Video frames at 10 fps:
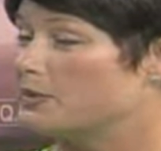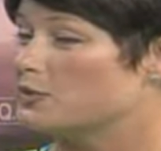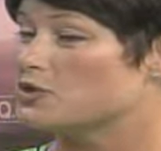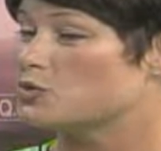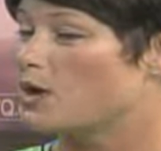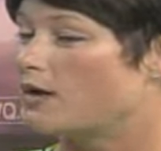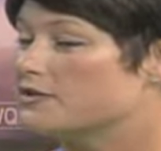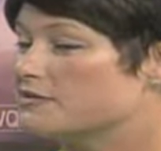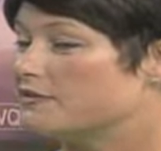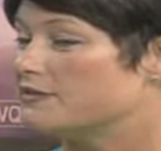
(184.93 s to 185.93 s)
But there's
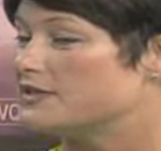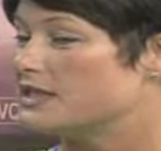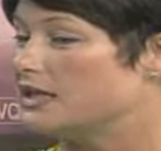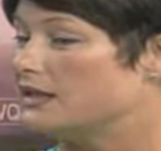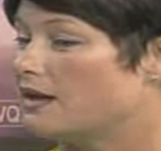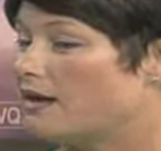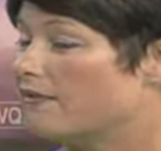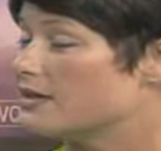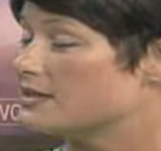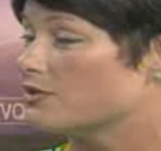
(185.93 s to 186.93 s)
12 to 15
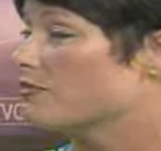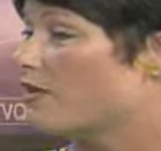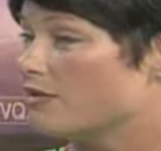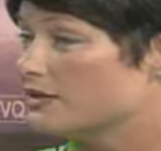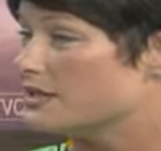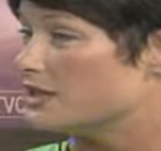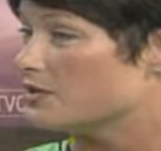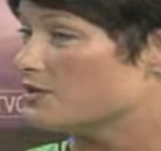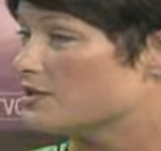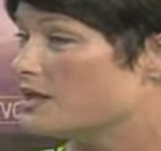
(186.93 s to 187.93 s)
of us that are
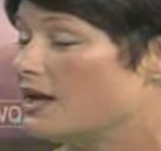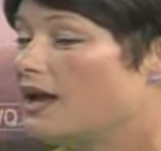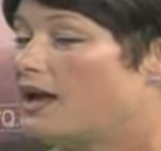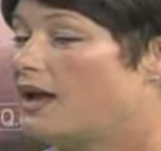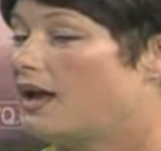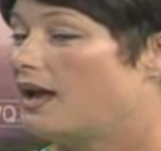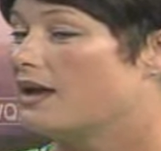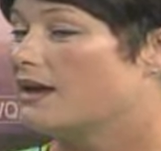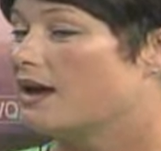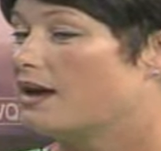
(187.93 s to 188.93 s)
volunteers
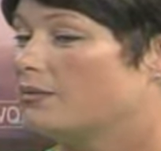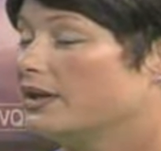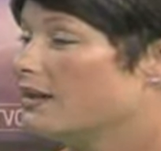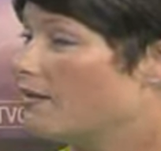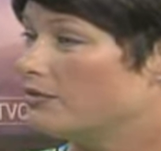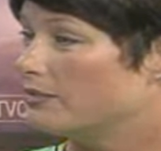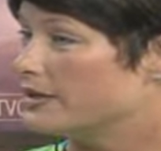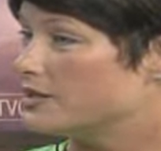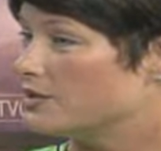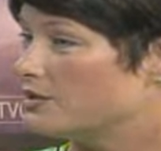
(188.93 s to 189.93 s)
and uh, we love what
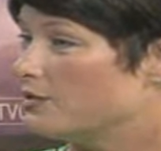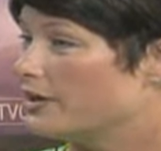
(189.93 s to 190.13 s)
we do.